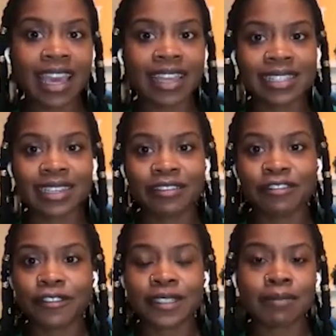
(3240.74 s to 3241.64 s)
as if
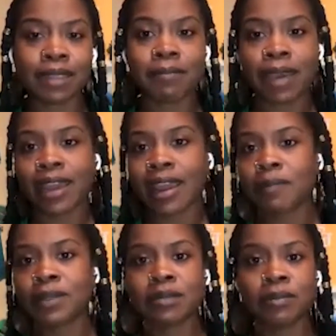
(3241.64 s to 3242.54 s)
something bad
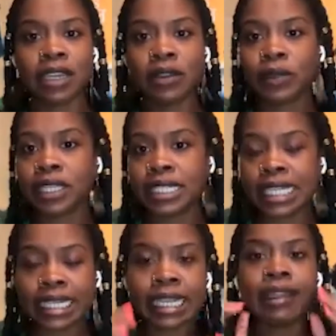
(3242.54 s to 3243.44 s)
happened to me, and it really
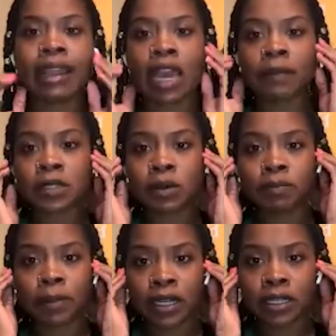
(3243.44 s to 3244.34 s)
didn't. And that happens with
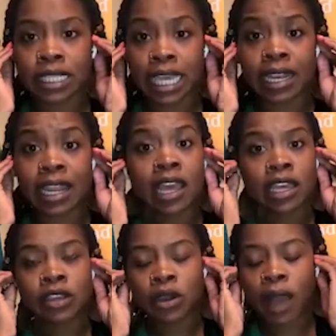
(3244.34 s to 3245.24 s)
births. And
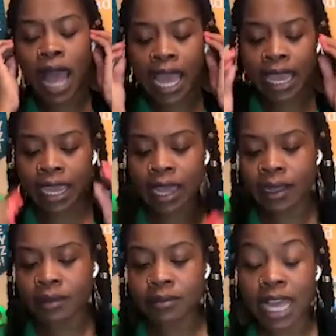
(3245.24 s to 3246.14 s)

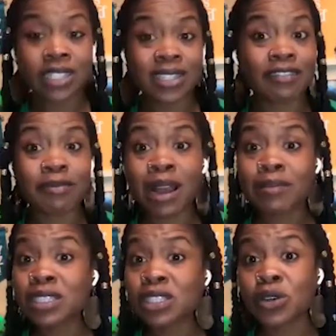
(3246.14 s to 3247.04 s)
I serve
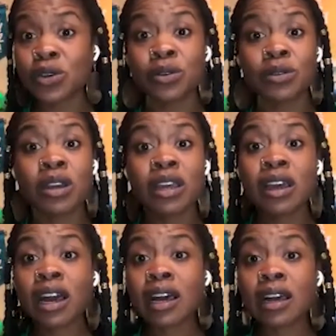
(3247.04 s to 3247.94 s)
mamas who
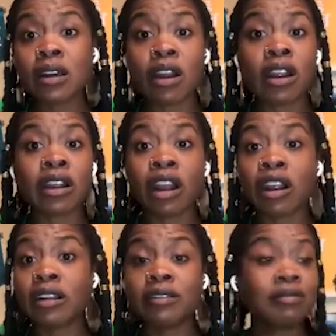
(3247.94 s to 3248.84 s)

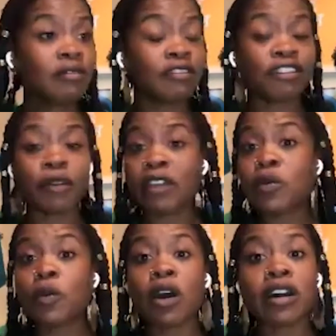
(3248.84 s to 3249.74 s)
are from
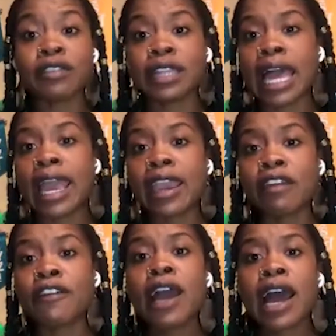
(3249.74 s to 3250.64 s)
every walk of life.
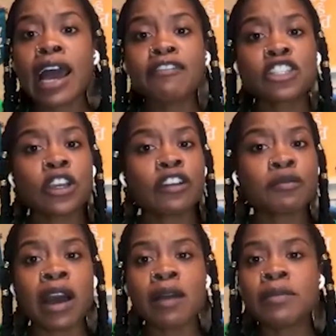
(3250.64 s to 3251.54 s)
I've served
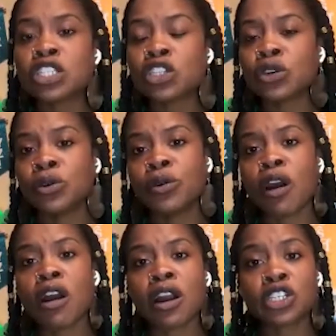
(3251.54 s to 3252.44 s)
mamas who
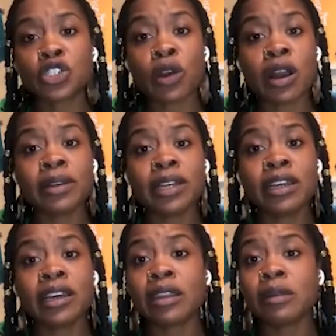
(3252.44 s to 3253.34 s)
are
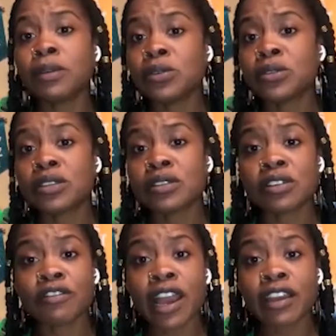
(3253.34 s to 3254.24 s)
trauma and abuse
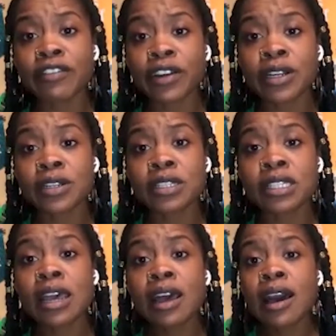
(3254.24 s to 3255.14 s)
survivors.
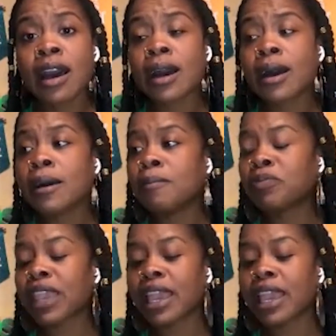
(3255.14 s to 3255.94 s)
And,